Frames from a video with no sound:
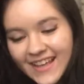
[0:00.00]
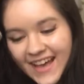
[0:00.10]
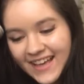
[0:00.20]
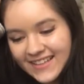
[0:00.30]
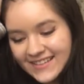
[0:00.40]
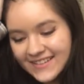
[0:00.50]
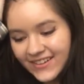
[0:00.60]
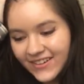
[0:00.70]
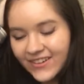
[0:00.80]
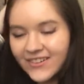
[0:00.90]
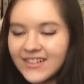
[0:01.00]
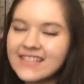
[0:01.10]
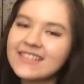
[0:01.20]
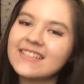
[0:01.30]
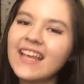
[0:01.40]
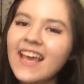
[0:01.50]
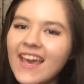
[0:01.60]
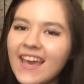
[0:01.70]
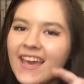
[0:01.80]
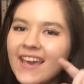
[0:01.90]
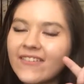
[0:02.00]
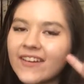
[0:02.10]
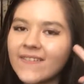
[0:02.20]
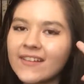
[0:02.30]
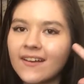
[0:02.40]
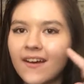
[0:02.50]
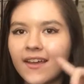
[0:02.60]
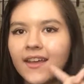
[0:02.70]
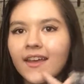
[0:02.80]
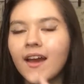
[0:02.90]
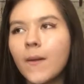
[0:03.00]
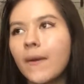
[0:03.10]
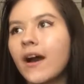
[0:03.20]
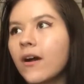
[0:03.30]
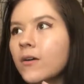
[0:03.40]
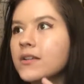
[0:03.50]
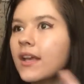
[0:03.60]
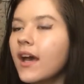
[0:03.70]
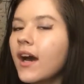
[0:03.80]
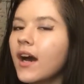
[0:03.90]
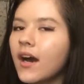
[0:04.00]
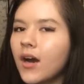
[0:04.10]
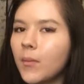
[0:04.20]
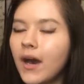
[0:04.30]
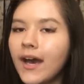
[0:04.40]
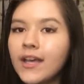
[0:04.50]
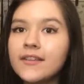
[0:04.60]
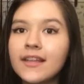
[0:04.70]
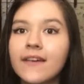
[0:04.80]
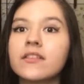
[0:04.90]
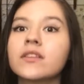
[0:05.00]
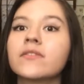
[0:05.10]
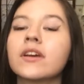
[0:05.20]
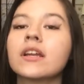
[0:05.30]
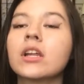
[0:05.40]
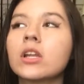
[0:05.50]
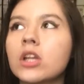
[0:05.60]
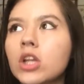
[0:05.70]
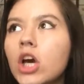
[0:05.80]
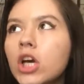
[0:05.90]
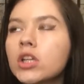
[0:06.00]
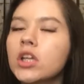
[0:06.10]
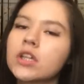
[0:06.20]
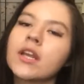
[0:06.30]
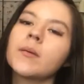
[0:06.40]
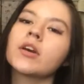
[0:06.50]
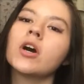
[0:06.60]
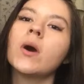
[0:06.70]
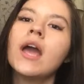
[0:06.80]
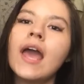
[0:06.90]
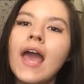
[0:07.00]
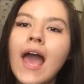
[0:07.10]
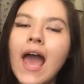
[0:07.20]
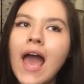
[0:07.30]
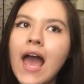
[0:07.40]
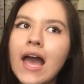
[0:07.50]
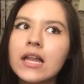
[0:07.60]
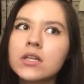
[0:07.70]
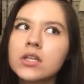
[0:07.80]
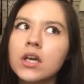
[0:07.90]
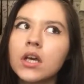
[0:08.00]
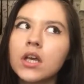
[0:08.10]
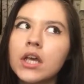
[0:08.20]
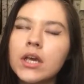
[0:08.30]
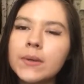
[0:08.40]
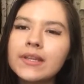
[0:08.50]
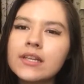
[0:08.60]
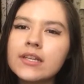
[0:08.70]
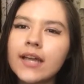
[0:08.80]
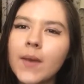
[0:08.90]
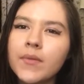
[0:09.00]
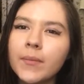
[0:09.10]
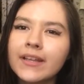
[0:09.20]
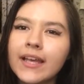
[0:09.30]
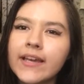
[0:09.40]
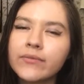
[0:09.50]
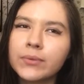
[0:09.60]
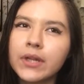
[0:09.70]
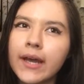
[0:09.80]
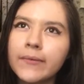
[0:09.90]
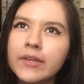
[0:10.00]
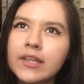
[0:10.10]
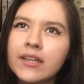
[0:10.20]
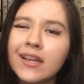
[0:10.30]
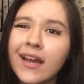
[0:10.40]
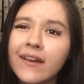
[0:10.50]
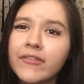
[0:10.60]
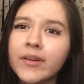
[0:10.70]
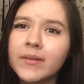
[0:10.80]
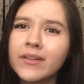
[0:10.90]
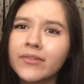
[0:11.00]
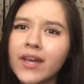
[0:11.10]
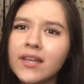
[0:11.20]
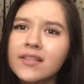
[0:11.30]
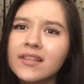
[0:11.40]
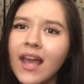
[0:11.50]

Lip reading: Yeah, so today we're going to be talking about, I used to have this friend a long time ago, and it was at a time in my life when I really didn't have very many friends,